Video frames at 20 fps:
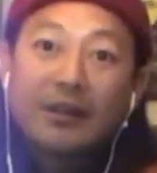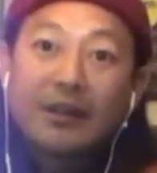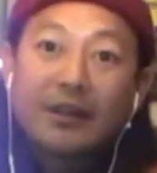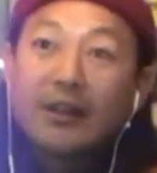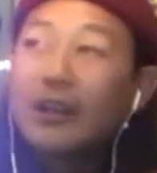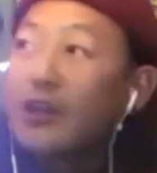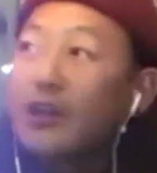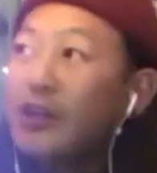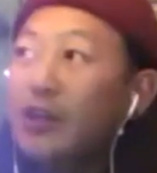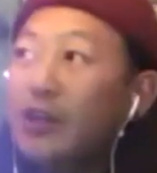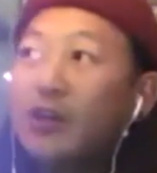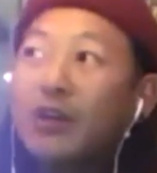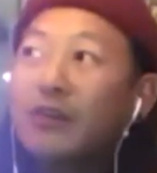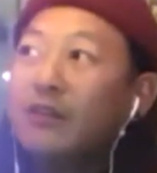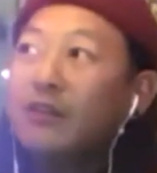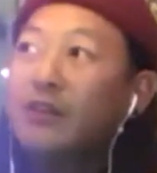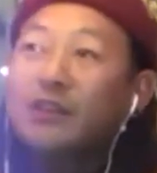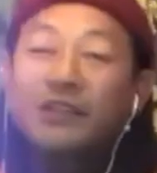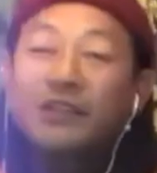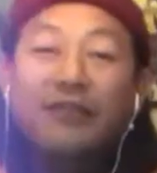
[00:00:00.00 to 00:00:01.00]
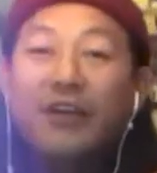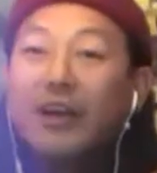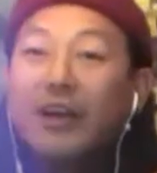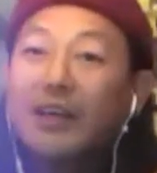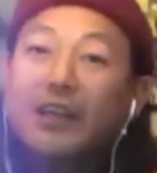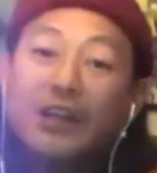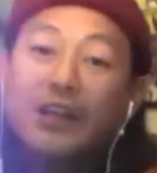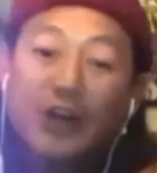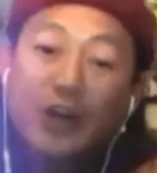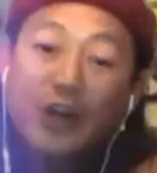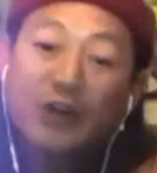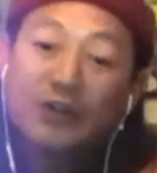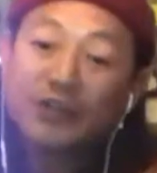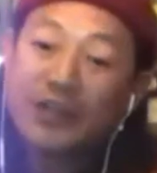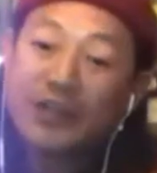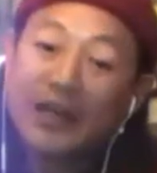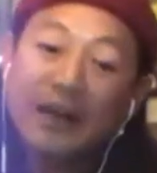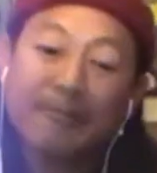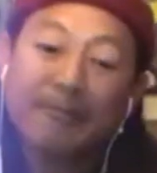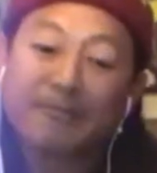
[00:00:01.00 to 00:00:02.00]
The universe fucking knows.
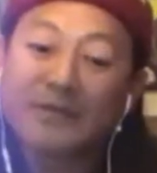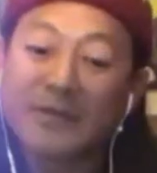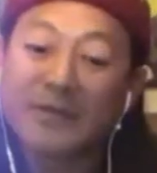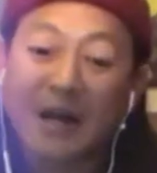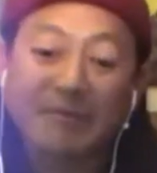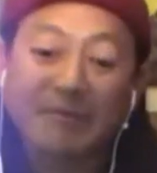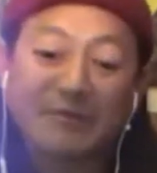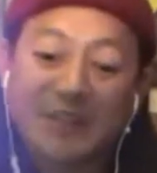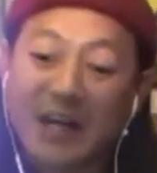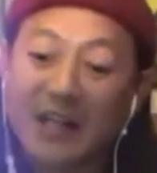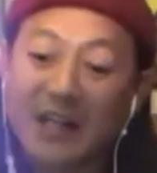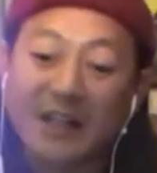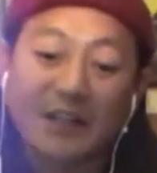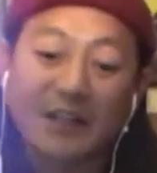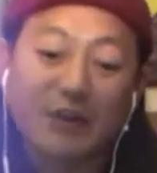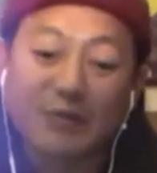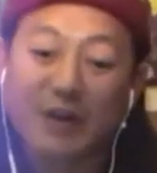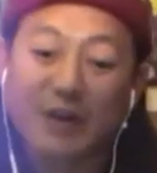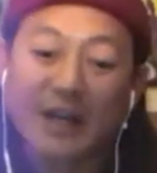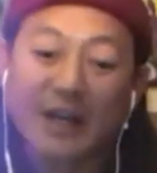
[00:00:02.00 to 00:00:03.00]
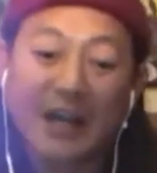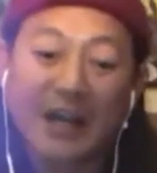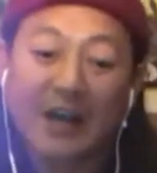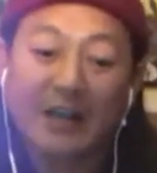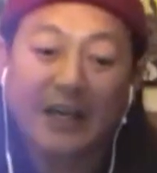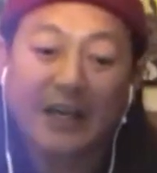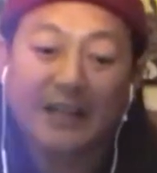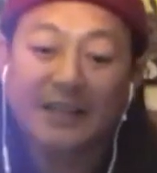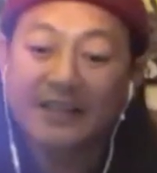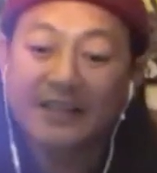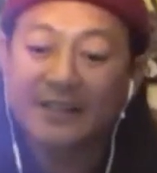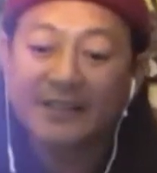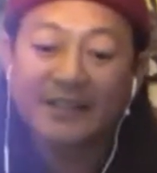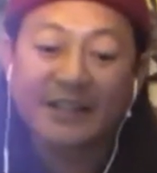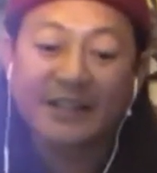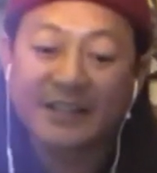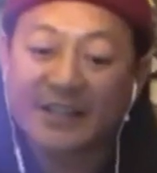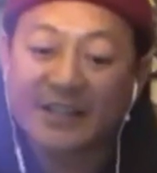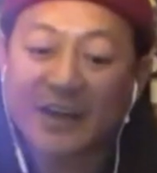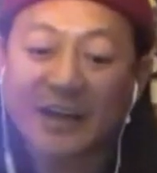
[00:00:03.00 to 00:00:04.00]
And I'm telling you right now, like this
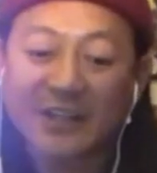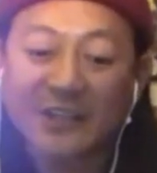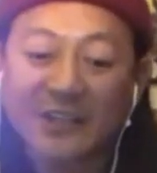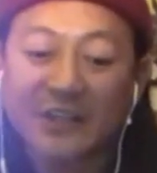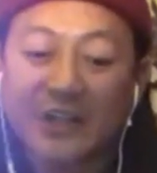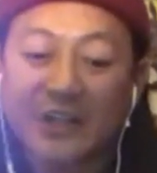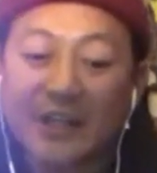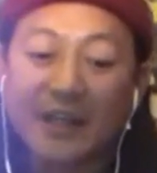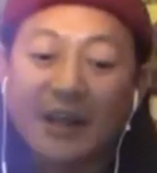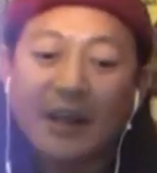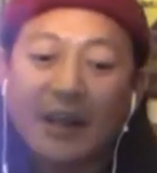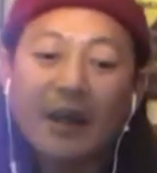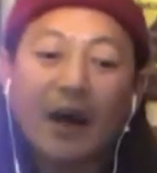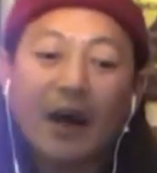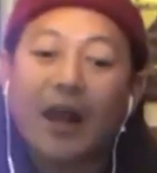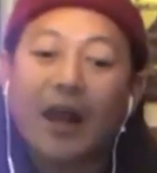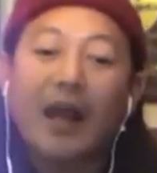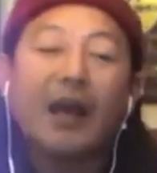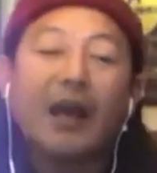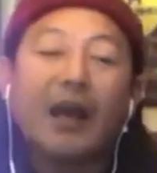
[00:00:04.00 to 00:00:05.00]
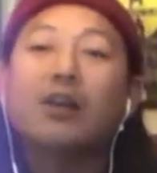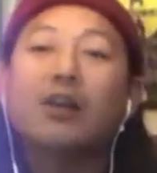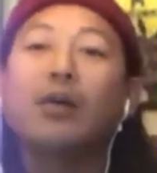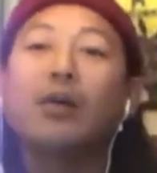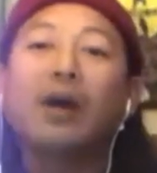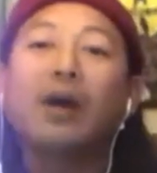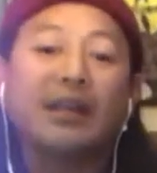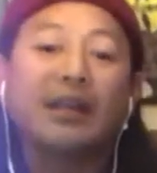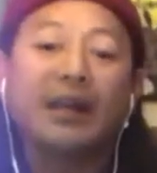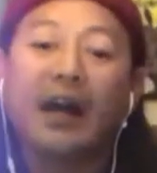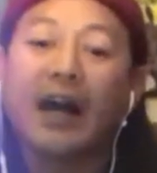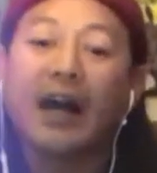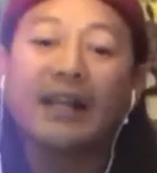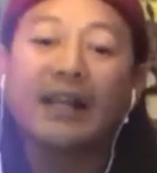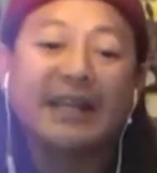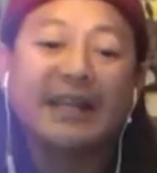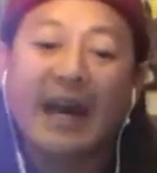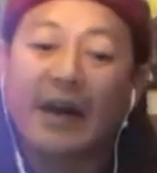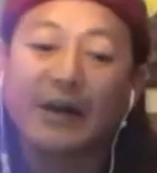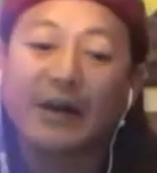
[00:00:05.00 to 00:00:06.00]
TikTok shit, I had no idea. I
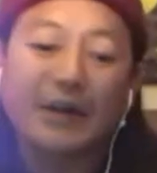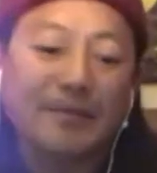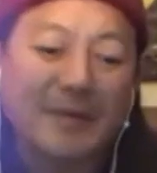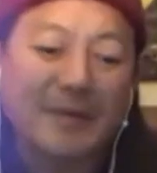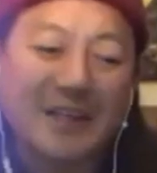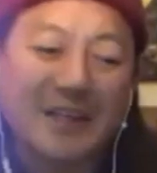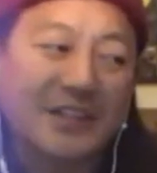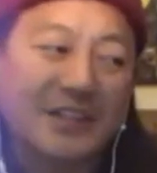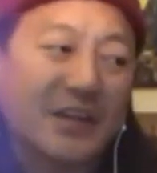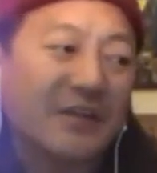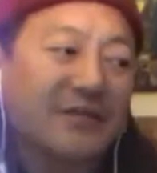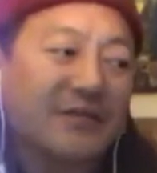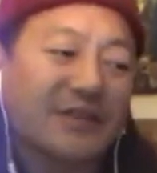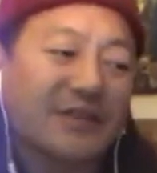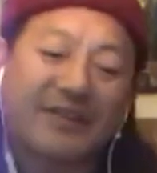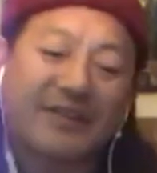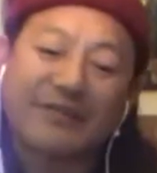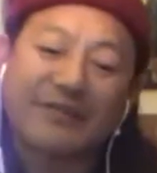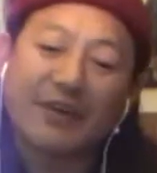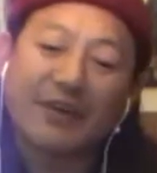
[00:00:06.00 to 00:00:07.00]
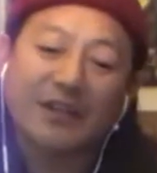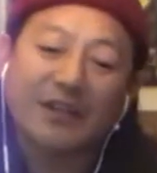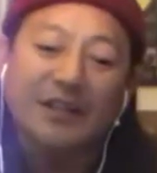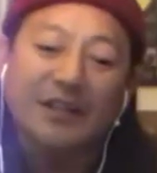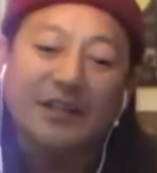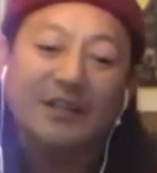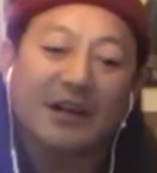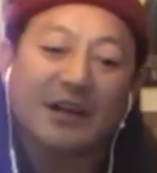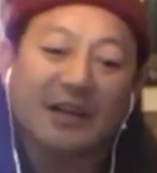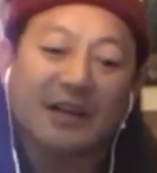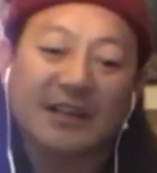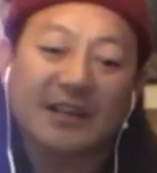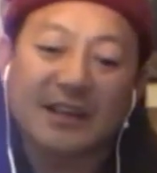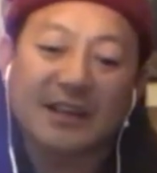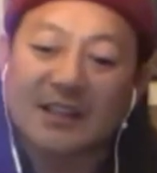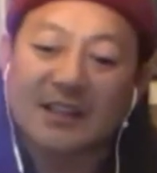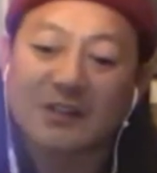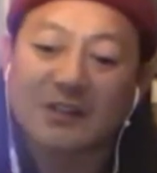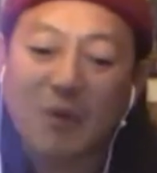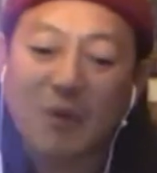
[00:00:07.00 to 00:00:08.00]
doubted myself. I was like, fuck TikTok. That
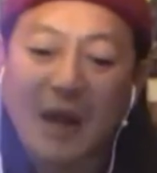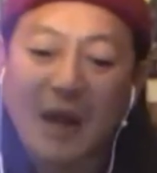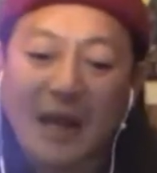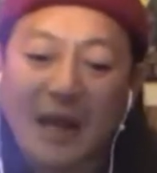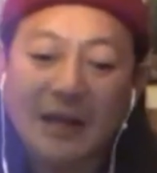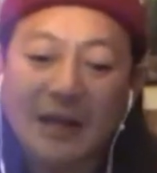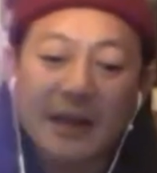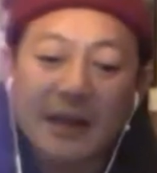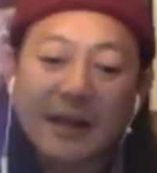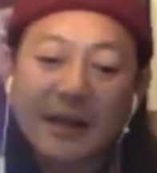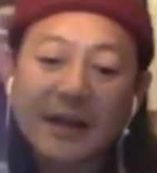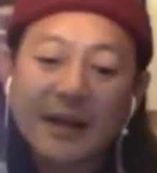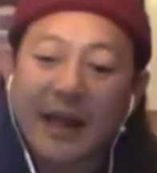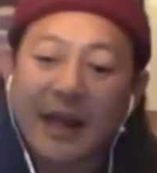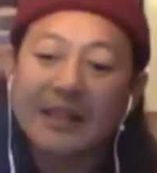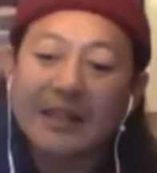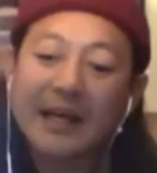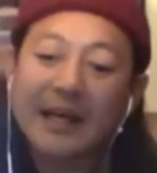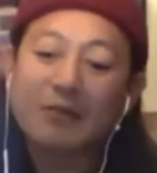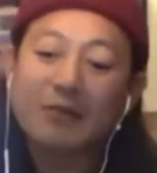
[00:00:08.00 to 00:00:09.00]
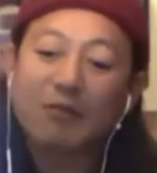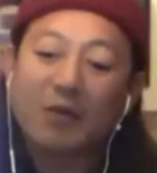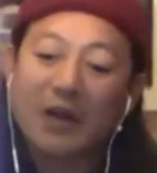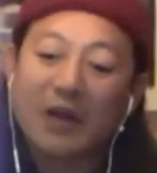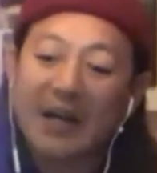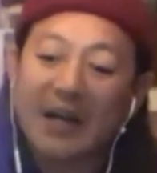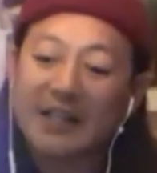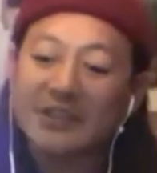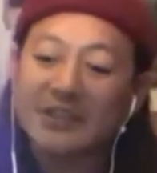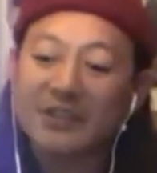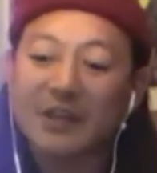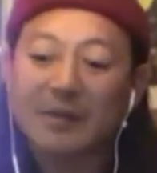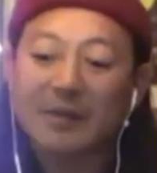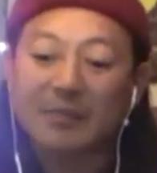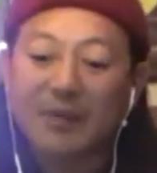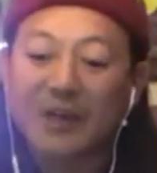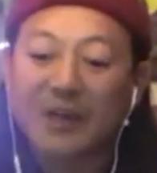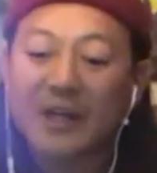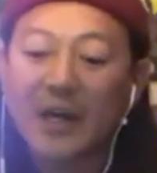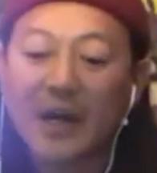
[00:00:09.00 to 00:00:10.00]
thing's whack. And then when I started
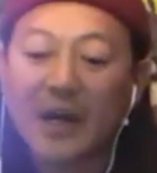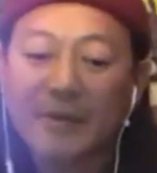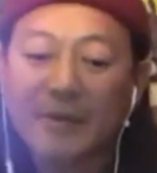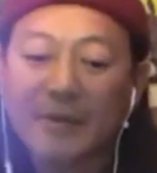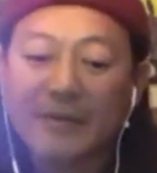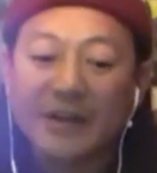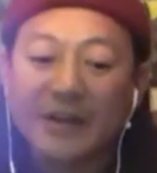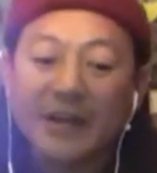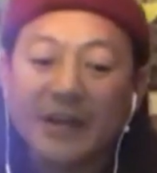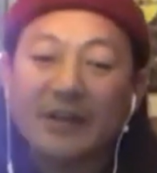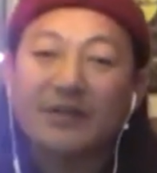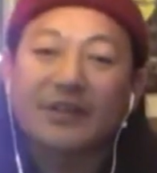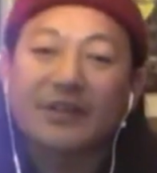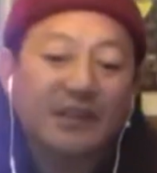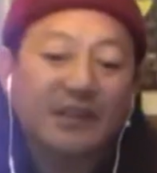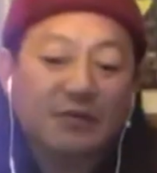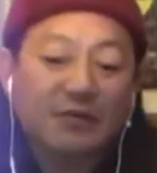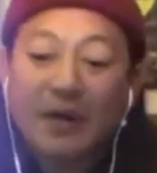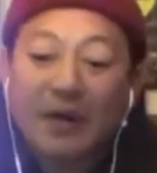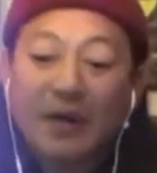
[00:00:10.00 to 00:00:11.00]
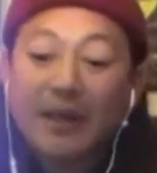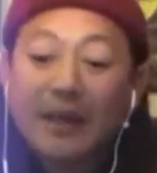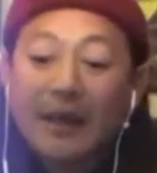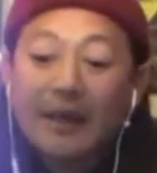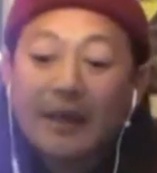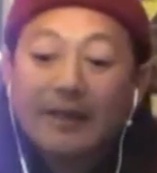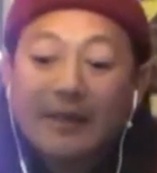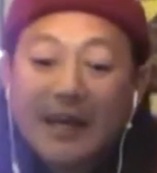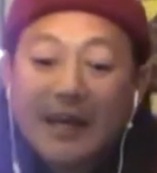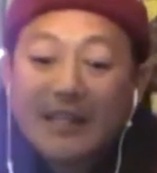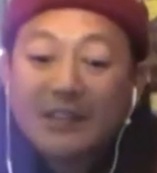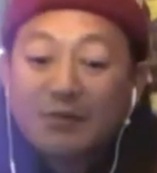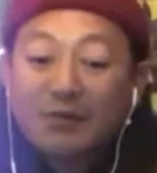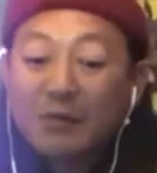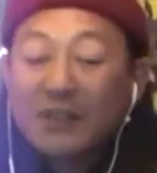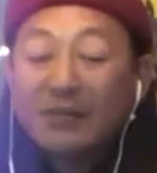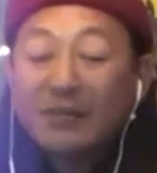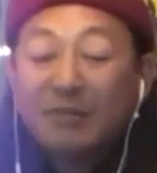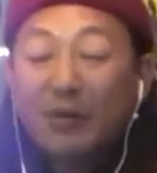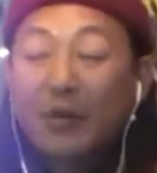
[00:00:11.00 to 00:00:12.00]
putting comedy videos, guess what? That's
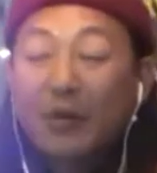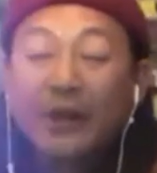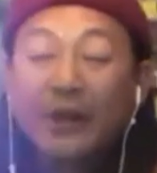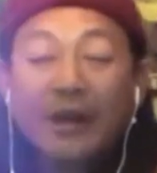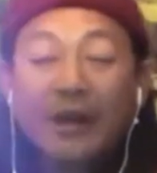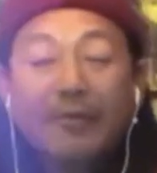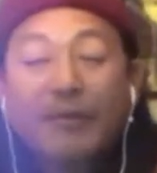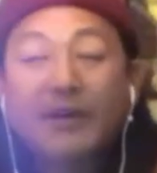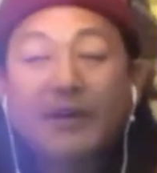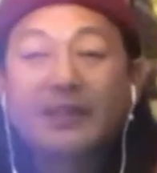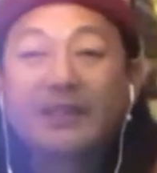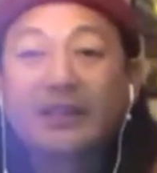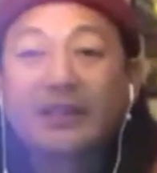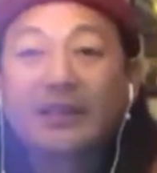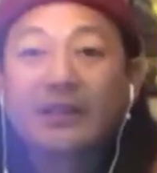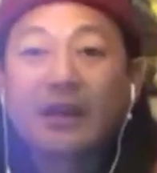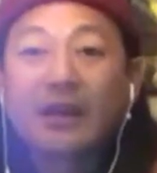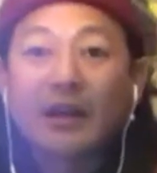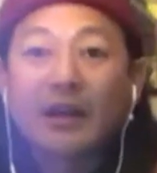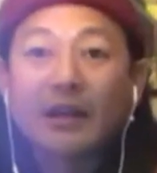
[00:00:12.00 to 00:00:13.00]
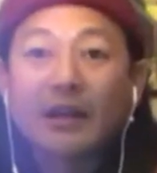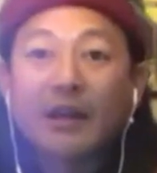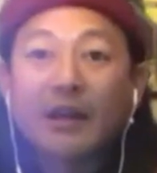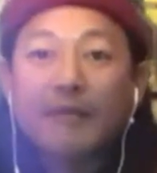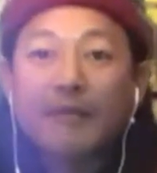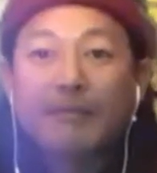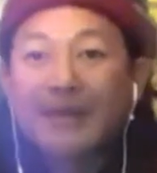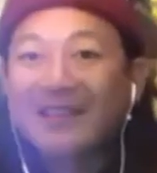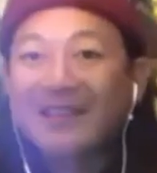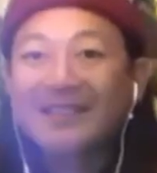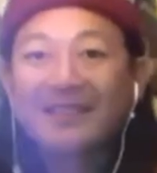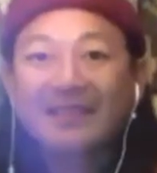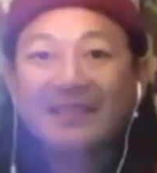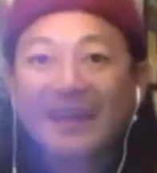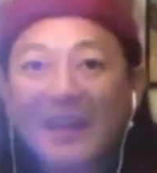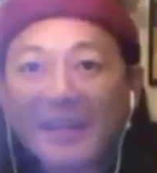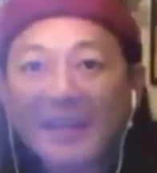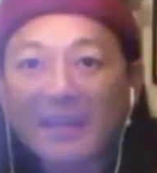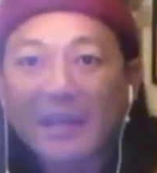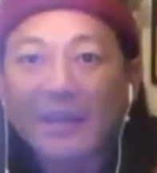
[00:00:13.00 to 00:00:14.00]
what's blowing up on TikTok. My
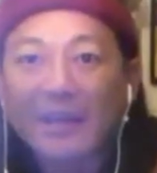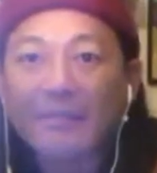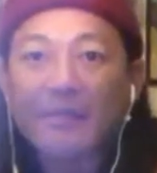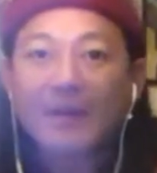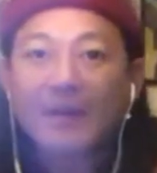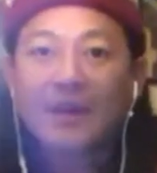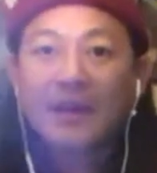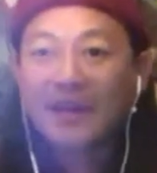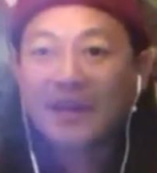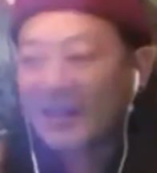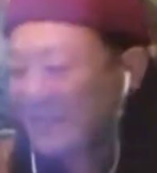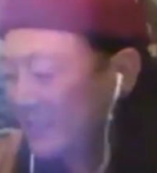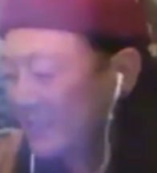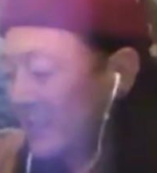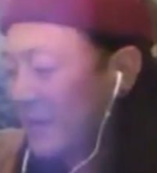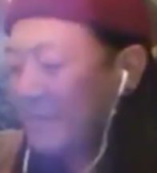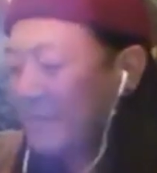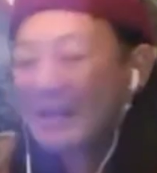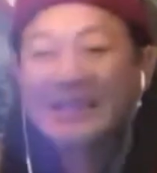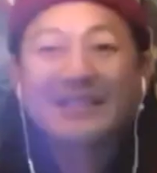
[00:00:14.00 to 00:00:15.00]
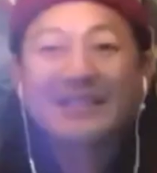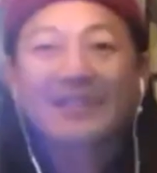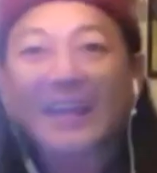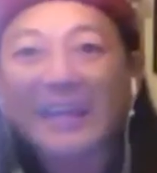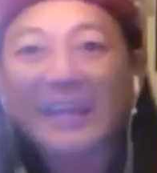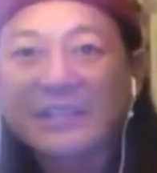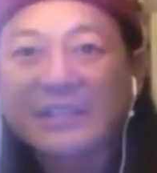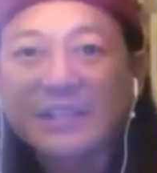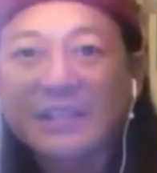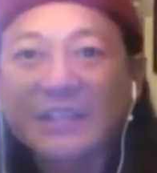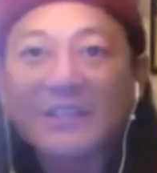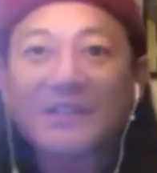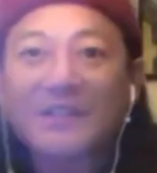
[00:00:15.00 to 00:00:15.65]
stand-up. It's not my sketches.